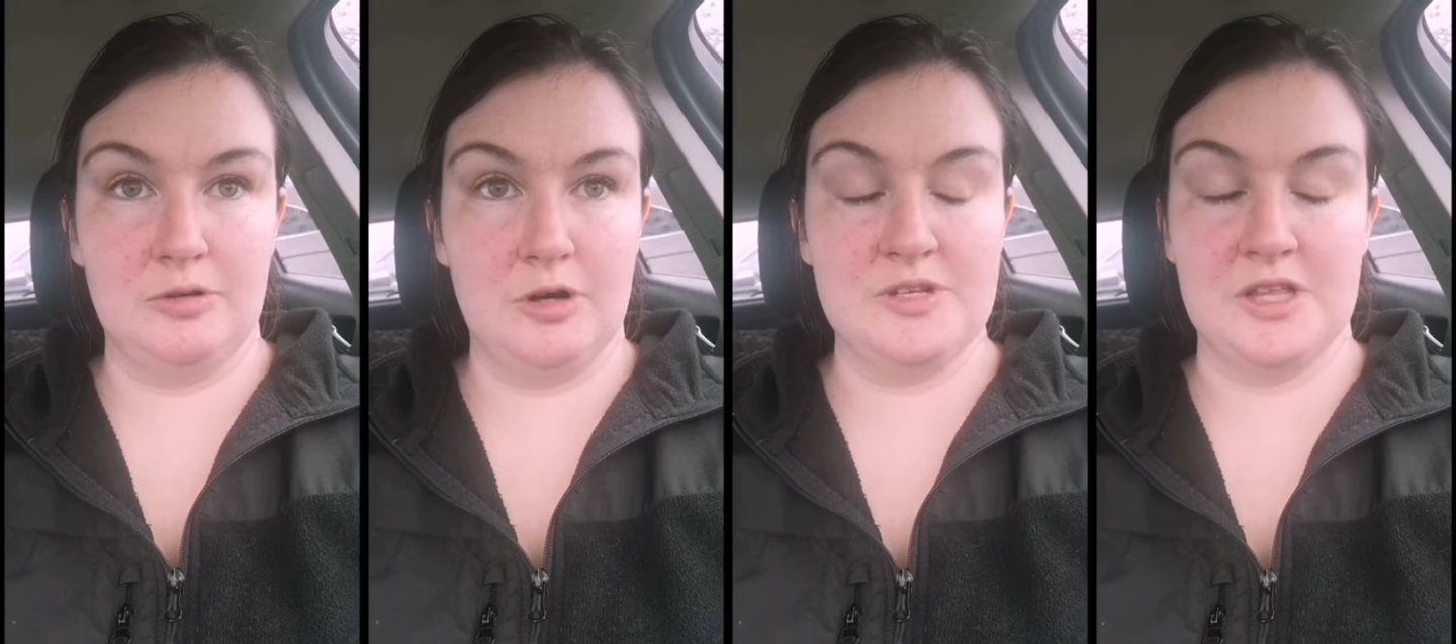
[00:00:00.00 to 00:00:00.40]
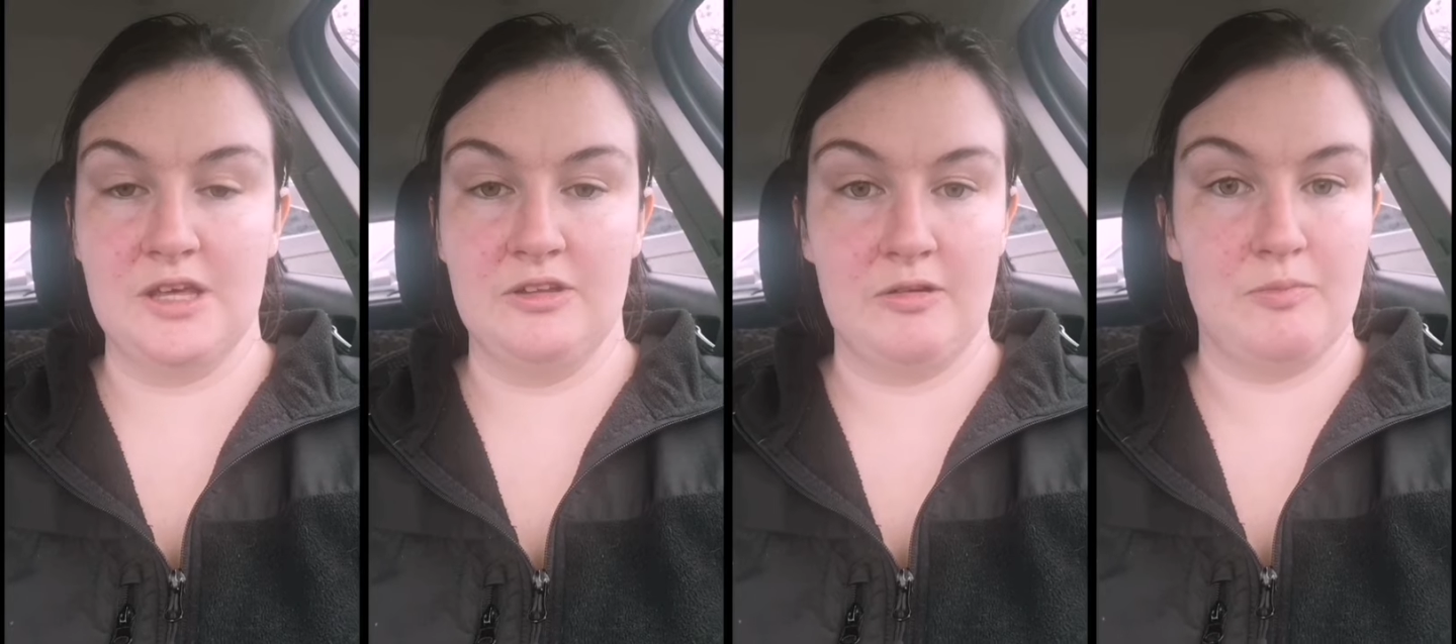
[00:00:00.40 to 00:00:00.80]
promised the
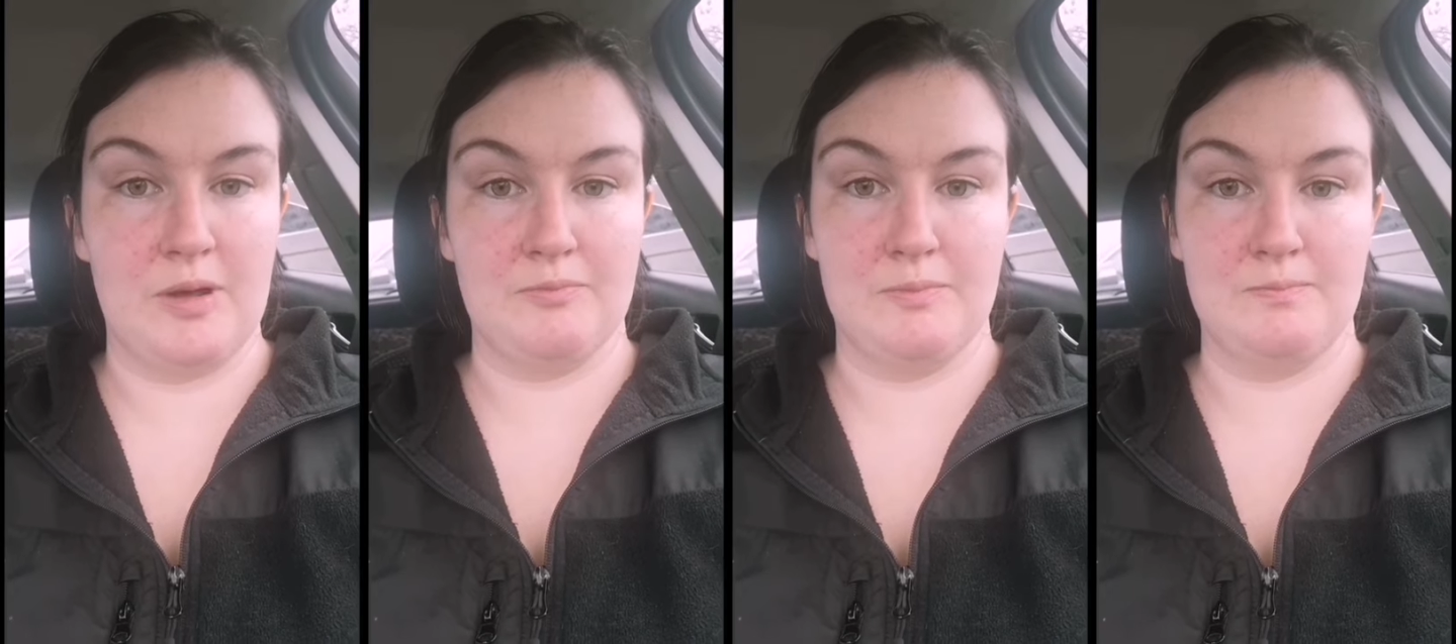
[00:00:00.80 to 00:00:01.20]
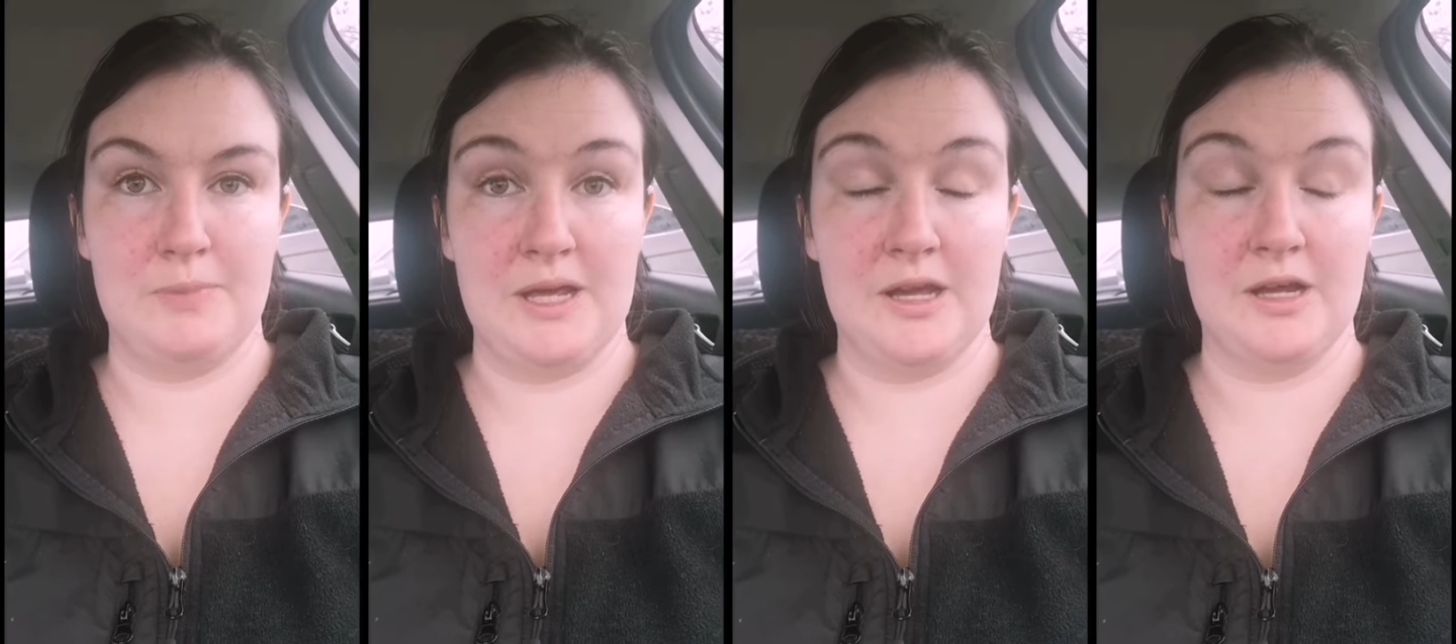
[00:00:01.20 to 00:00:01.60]
kids I would
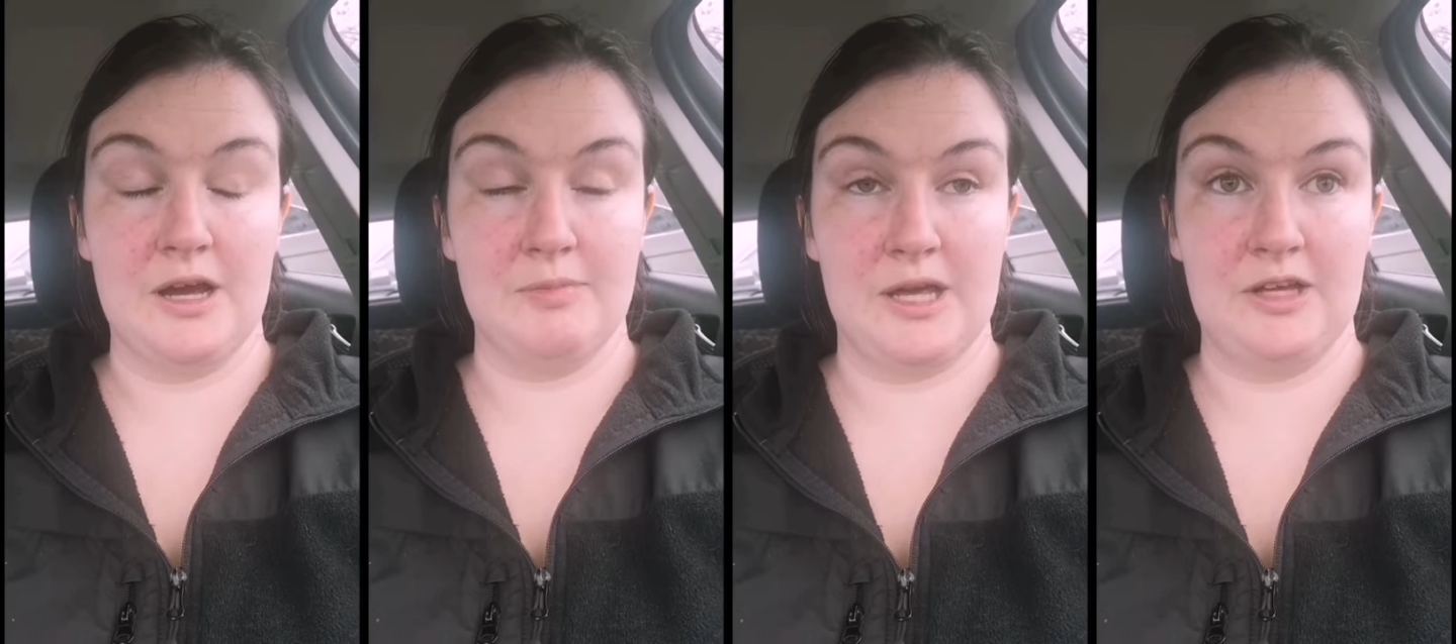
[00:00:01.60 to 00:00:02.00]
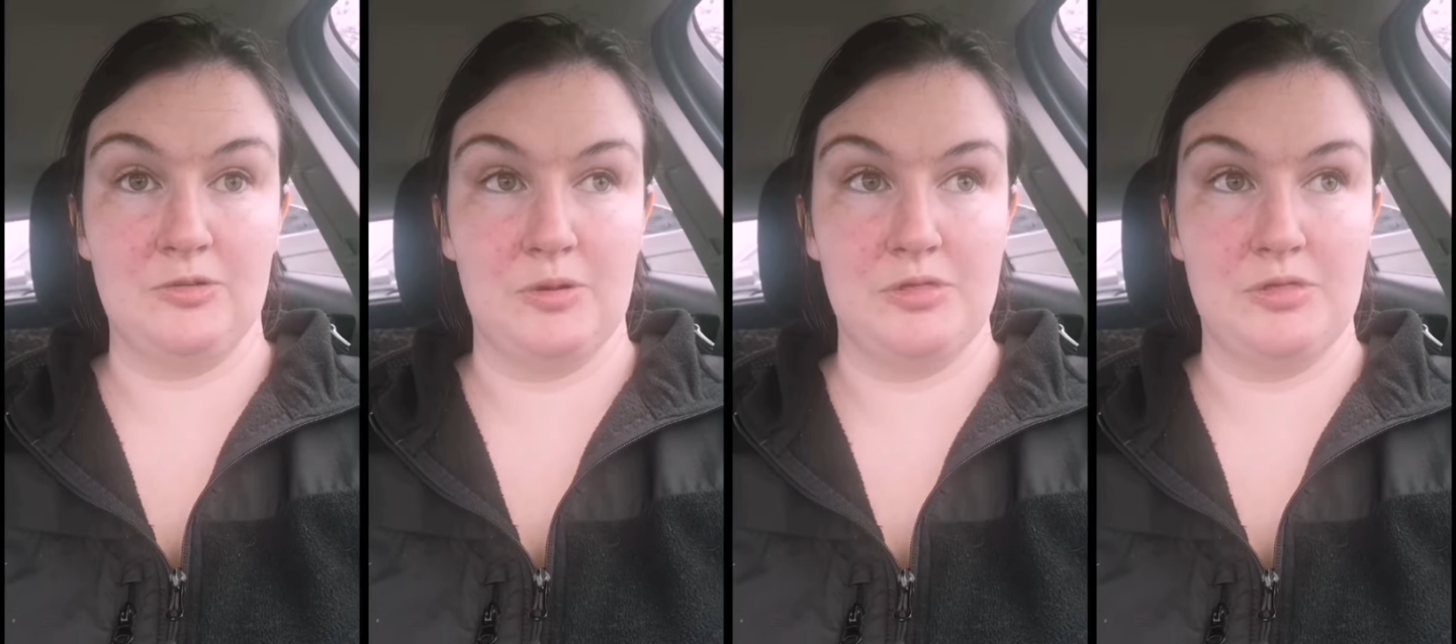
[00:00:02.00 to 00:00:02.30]
bake, cupcakes